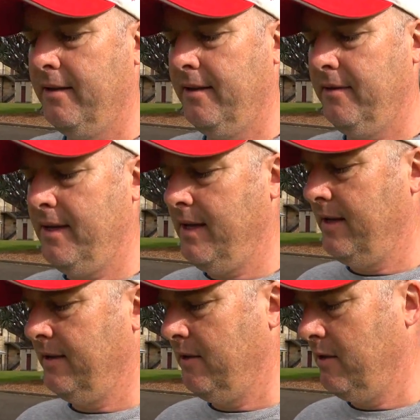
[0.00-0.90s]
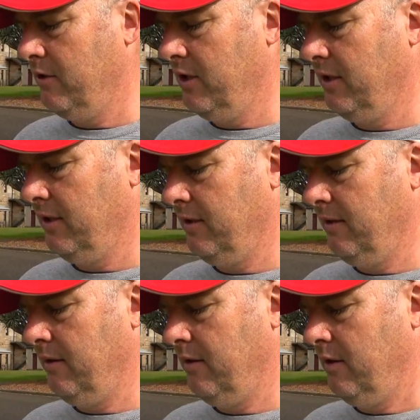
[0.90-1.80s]
so yeah, so I'll just
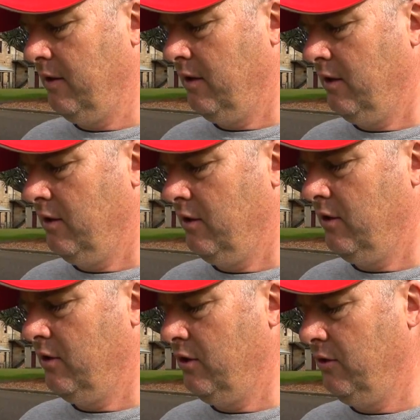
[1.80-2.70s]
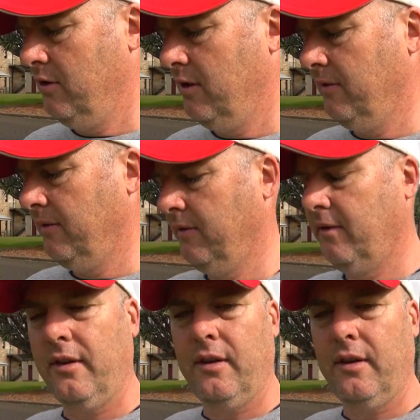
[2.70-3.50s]
shoot off